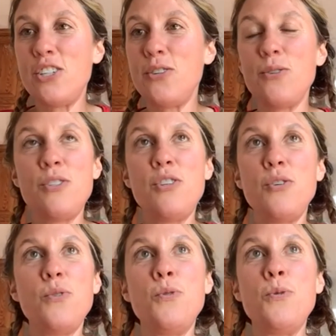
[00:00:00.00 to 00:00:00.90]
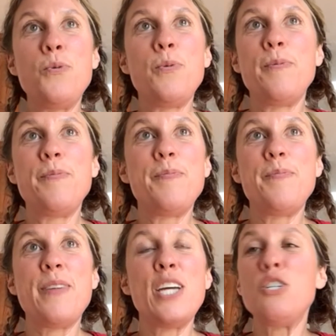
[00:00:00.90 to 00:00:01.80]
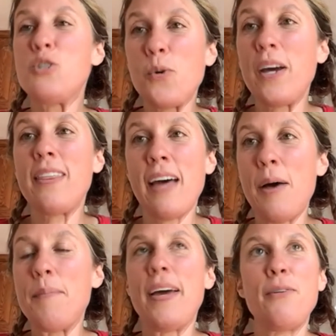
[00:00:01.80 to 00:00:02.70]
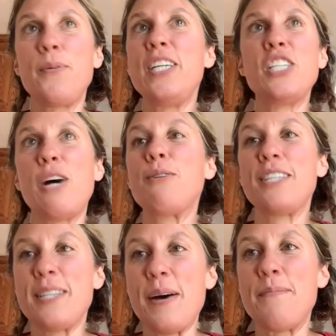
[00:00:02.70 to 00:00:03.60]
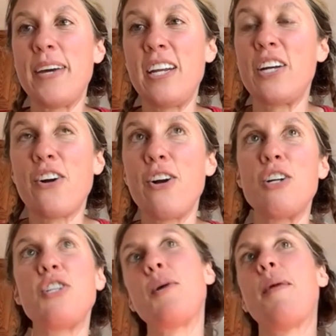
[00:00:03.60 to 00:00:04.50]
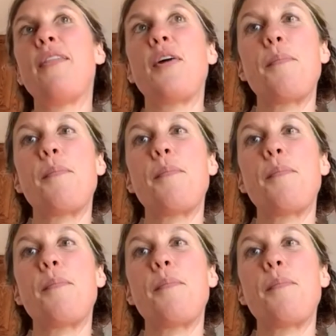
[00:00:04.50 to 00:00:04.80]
you to enjoy them and reach out to them and encourage them on their